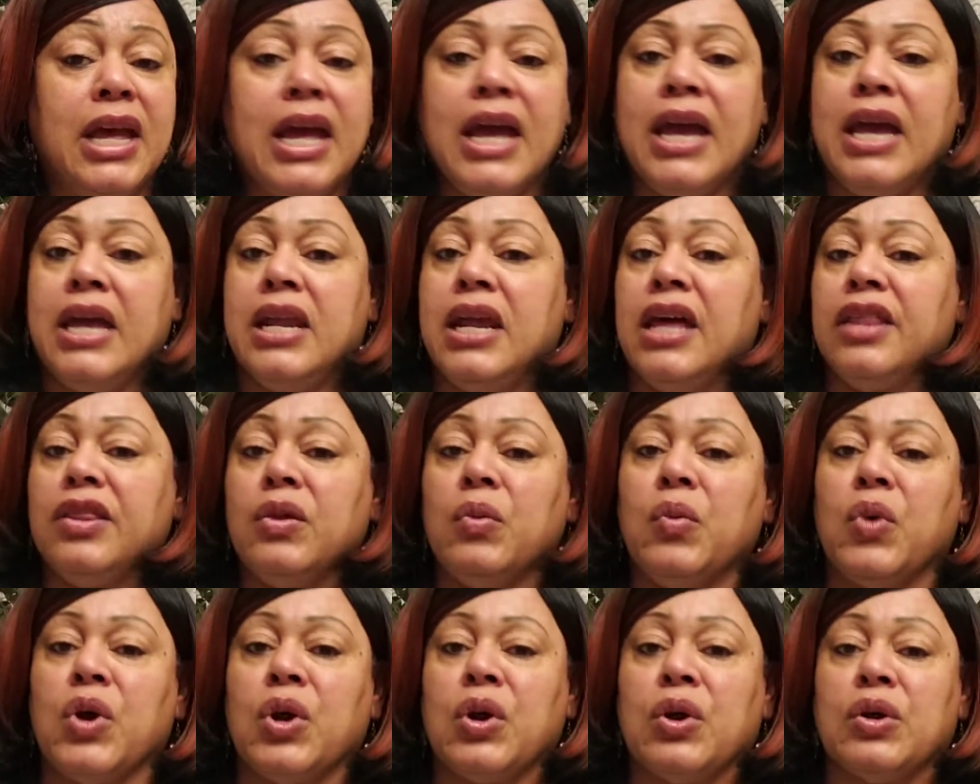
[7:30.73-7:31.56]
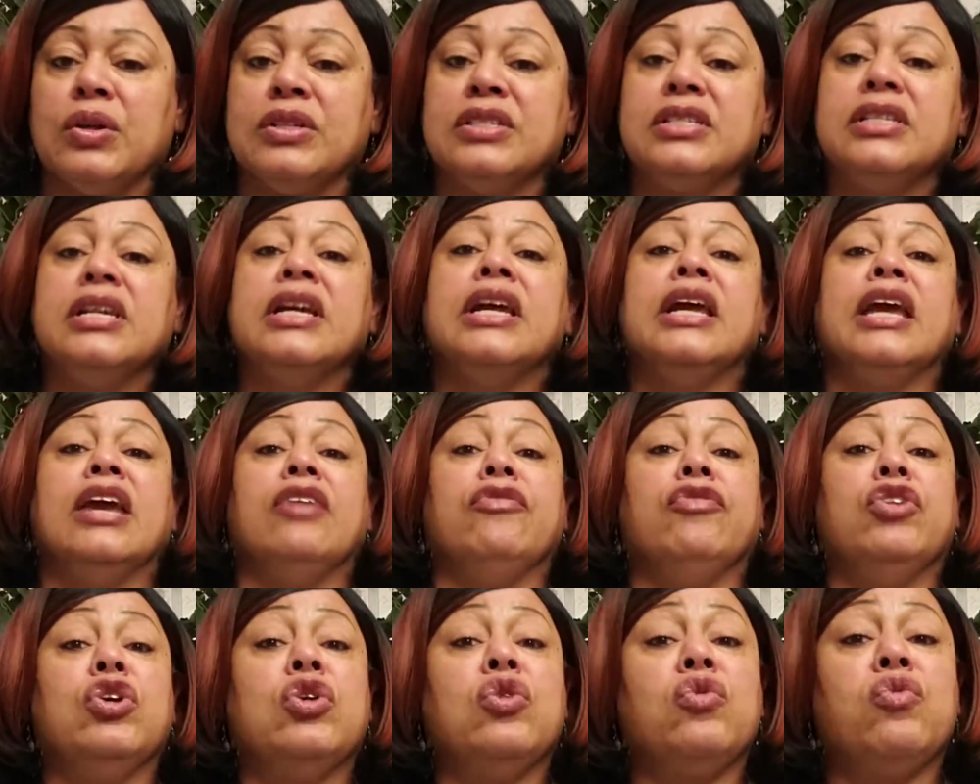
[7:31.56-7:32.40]
In other words,
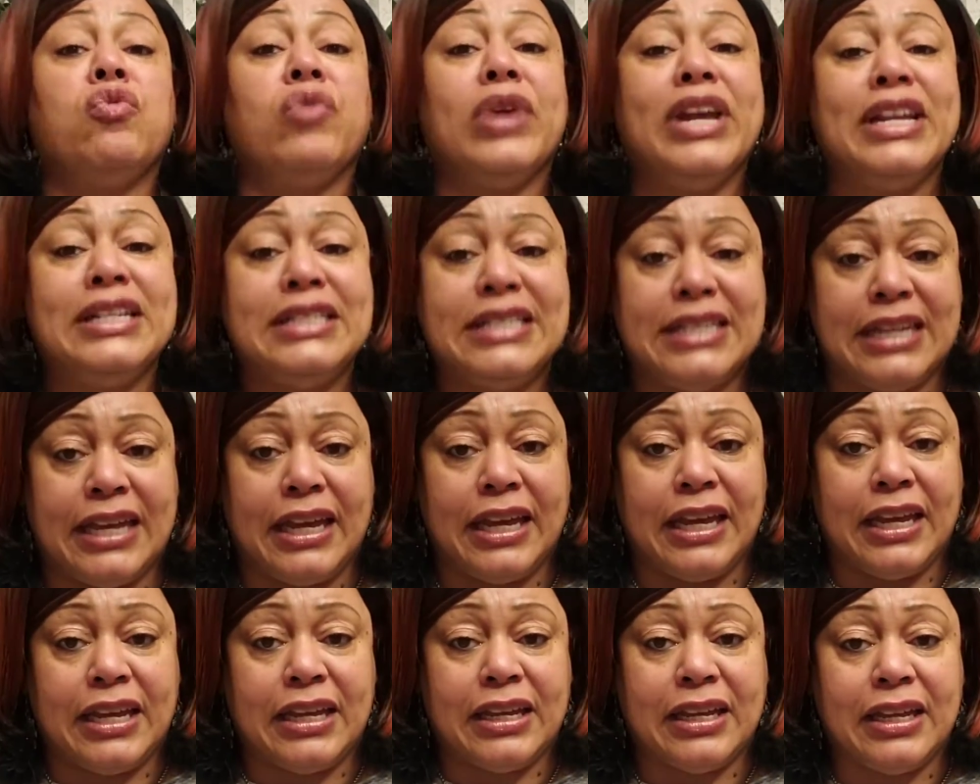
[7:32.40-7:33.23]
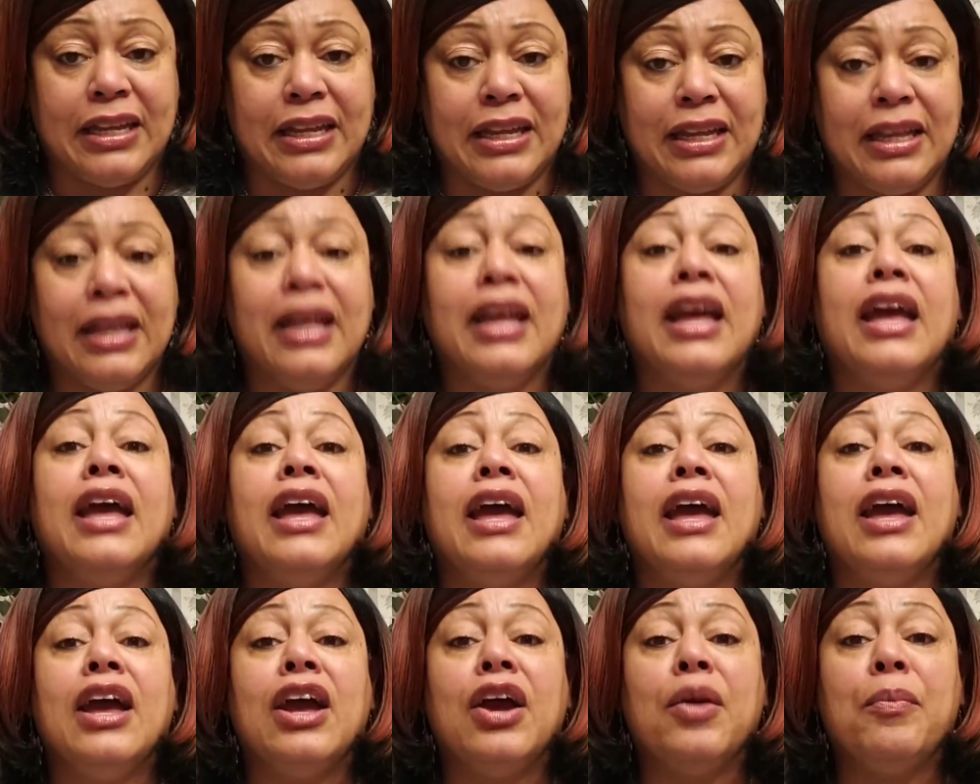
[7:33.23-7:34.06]
if you're renting,
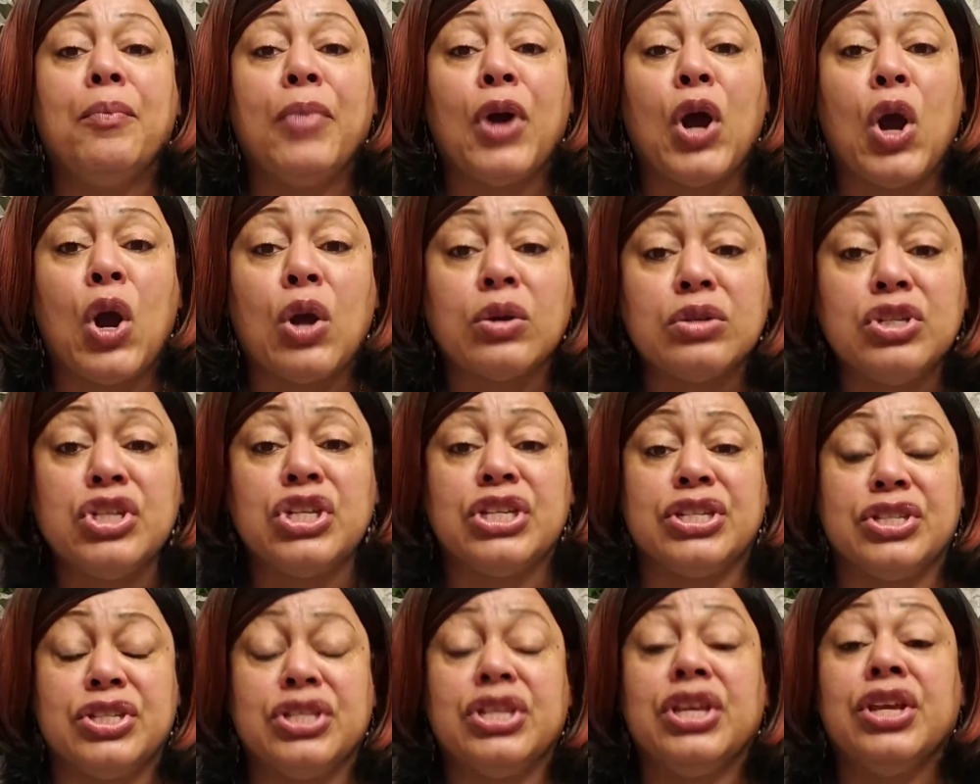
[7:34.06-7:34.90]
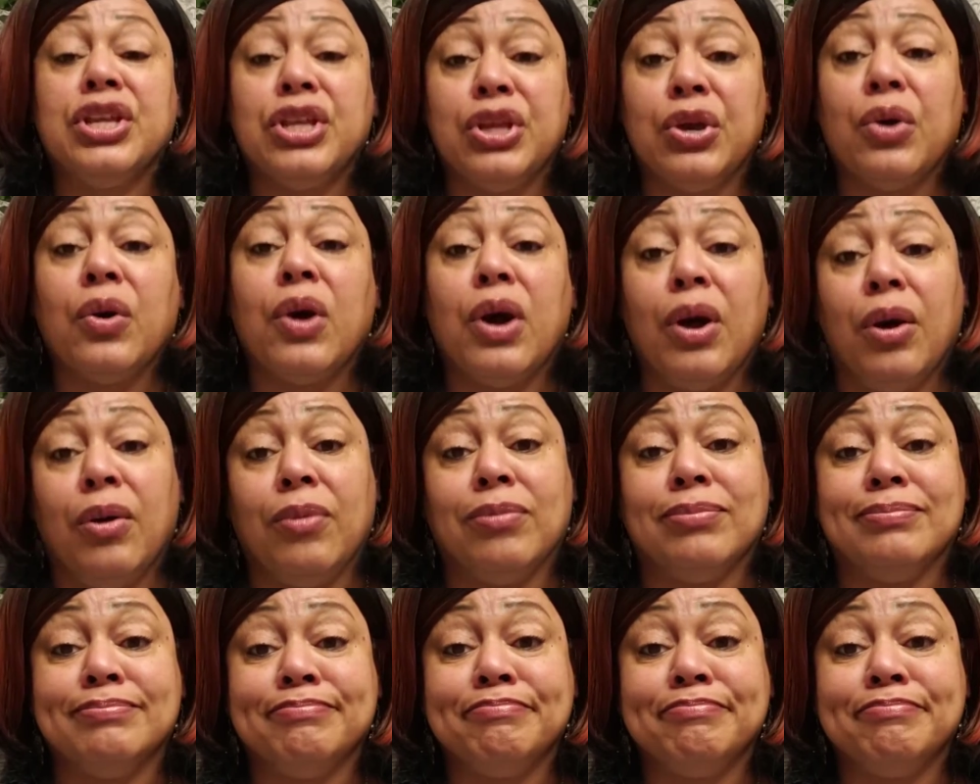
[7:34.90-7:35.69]
purchase your home.